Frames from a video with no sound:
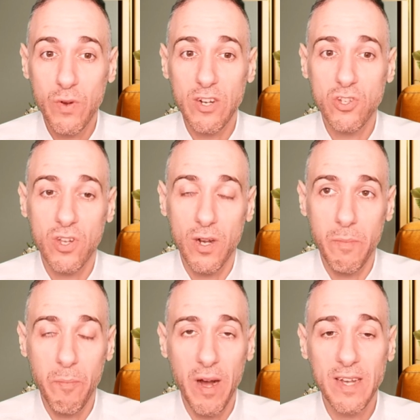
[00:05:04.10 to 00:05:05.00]
strategies are going to
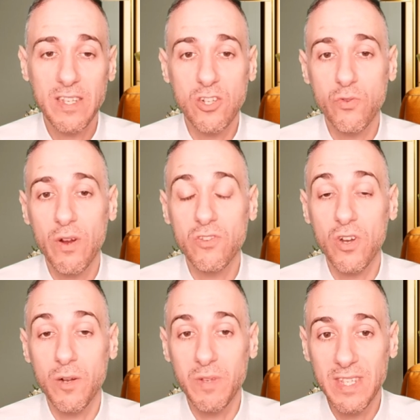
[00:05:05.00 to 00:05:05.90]
be buys, contrarians are
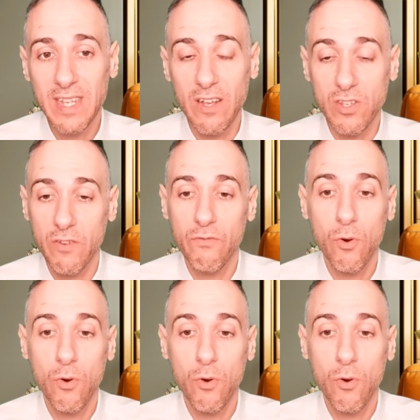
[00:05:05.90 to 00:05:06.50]
going to be sells.